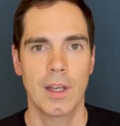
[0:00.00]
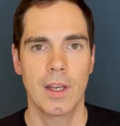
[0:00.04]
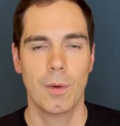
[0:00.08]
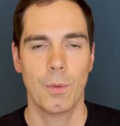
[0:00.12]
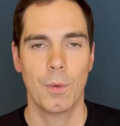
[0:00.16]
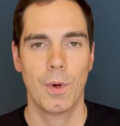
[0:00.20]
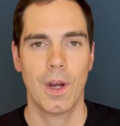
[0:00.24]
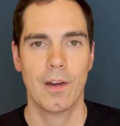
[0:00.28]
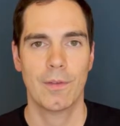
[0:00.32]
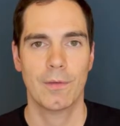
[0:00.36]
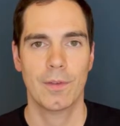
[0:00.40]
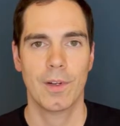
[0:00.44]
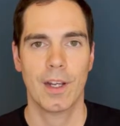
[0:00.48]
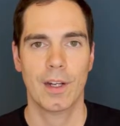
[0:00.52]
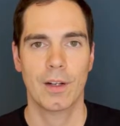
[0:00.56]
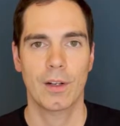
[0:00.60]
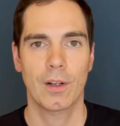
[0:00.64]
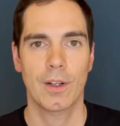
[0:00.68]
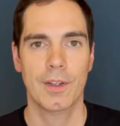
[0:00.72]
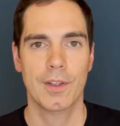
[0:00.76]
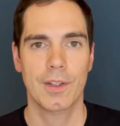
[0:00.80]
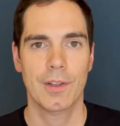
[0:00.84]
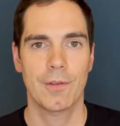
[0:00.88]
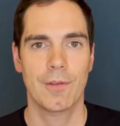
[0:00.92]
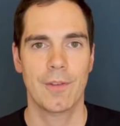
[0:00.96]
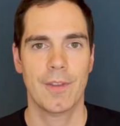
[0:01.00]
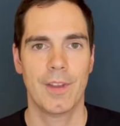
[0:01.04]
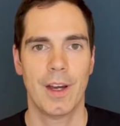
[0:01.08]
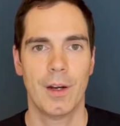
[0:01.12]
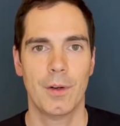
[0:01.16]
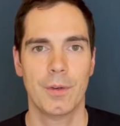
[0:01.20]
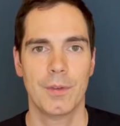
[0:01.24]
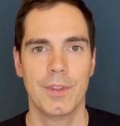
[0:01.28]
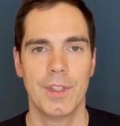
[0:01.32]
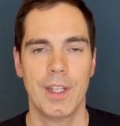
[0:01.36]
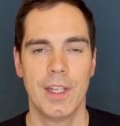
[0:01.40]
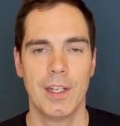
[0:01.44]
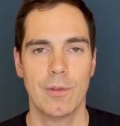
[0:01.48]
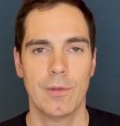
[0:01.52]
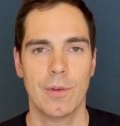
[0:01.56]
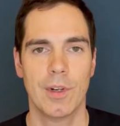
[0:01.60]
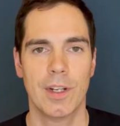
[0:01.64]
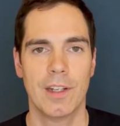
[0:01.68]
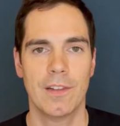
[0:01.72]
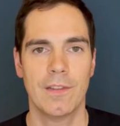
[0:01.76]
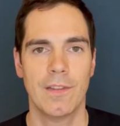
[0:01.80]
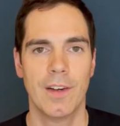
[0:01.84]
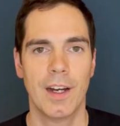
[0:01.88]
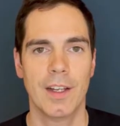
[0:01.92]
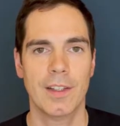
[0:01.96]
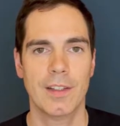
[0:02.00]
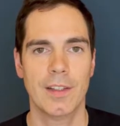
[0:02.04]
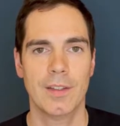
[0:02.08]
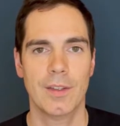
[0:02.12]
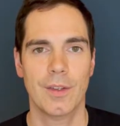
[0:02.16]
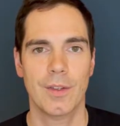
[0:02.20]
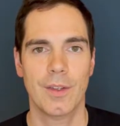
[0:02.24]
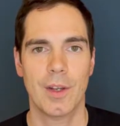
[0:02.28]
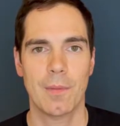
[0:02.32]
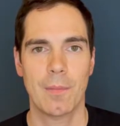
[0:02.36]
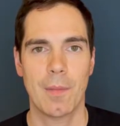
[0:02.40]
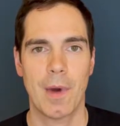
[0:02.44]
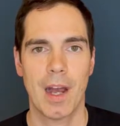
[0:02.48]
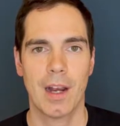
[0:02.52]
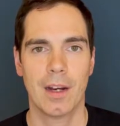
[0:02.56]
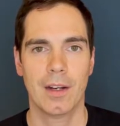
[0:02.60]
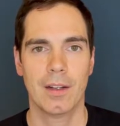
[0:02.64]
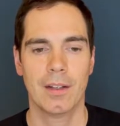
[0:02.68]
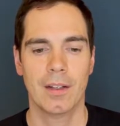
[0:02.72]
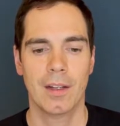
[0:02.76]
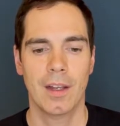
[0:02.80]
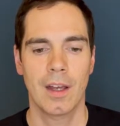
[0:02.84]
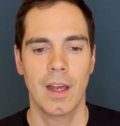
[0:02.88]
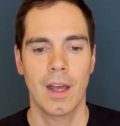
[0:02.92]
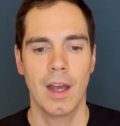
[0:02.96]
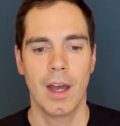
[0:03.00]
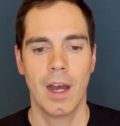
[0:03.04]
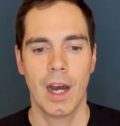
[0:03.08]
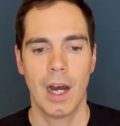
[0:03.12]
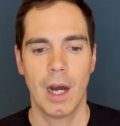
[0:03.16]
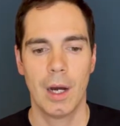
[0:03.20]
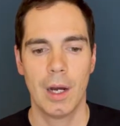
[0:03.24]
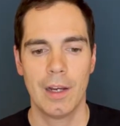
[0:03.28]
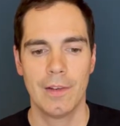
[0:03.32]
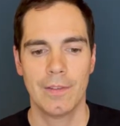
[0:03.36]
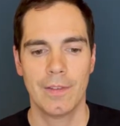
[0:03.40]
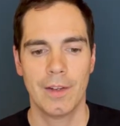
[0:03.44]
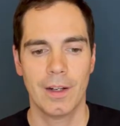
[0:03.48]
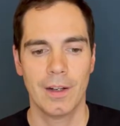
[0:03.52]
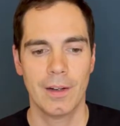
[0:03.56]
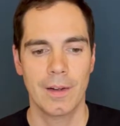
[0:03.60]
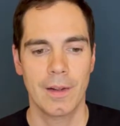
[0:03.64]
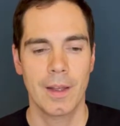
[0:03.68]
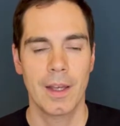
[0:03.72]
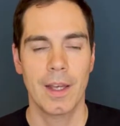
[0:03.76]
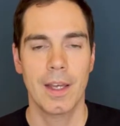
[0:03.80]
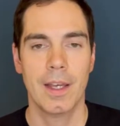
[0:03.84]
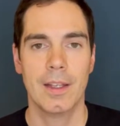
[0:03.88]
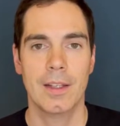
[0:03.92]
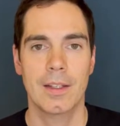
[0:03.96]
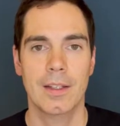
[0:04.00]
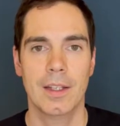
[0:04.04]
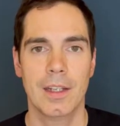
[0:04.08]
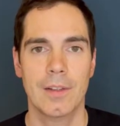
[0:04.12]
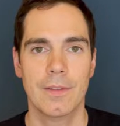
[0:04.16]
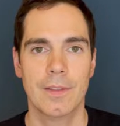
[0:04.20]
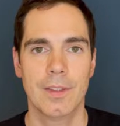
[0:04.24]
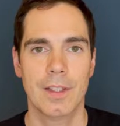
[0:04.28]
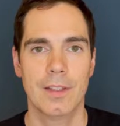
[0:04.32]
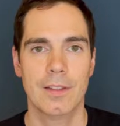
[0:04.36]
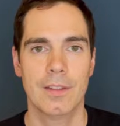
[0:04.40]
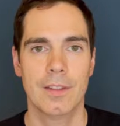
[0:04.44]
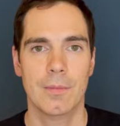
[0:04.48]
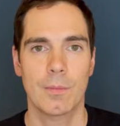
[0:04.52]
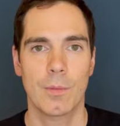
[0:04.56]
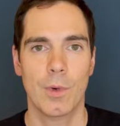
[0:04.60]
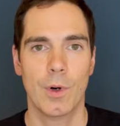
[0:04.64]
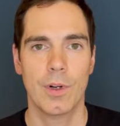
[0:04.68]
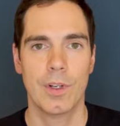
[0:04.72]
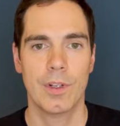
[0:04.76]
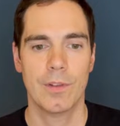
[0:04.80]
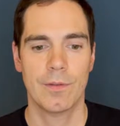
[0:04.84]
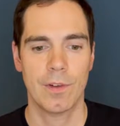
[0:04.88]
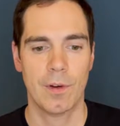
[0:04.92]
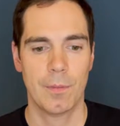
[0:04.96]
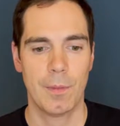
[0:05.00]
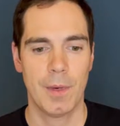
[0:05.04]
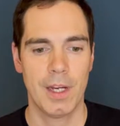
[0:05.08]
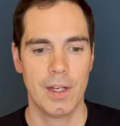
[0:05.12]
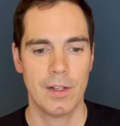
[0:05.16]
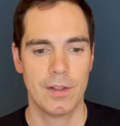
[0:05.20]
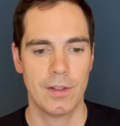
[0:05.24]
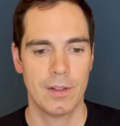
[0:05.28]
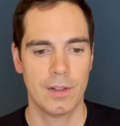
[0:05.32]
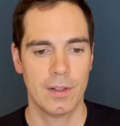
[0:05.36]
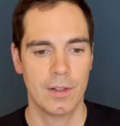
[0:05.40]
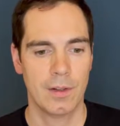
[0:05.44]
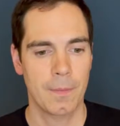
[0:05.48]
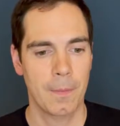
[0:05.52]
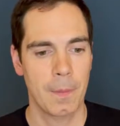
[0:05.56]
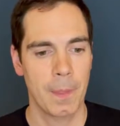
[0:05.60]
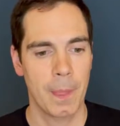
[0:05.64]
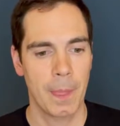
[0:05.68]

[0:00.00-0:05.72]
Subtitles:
We have like lots of thousand Android devices on the market. However, it gives us some more information.